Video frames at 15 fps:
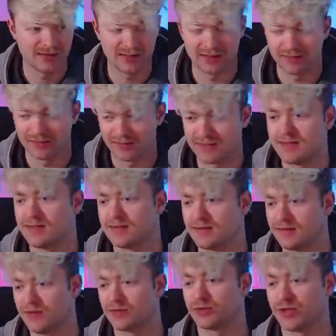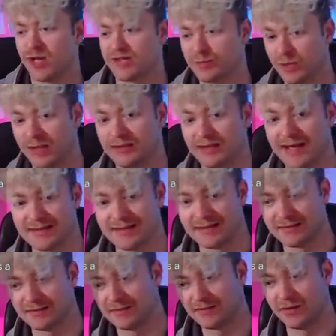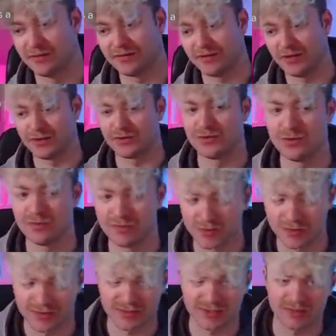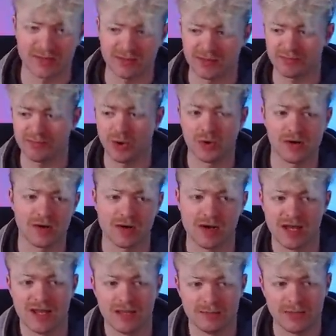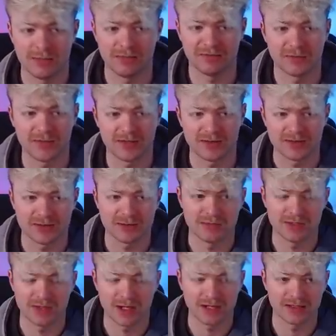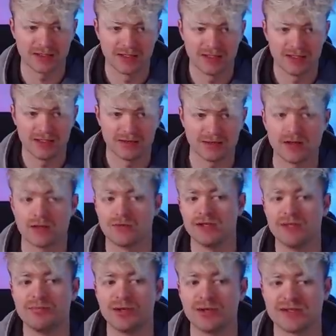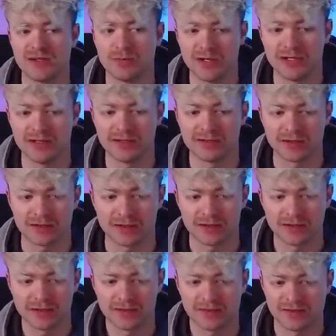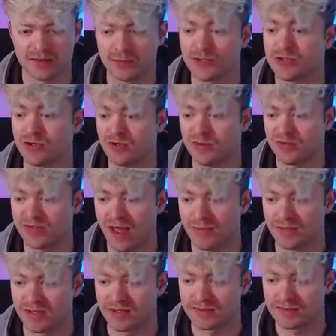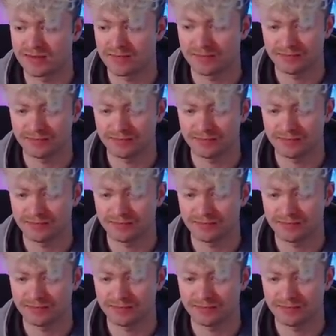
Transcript: And this is another chessbrah lesson, you know, for all those new viewers here, maybe poker maybe from the other stream. You gotta you gotta really put someone in the dirt. So I'm gonna show you what that means.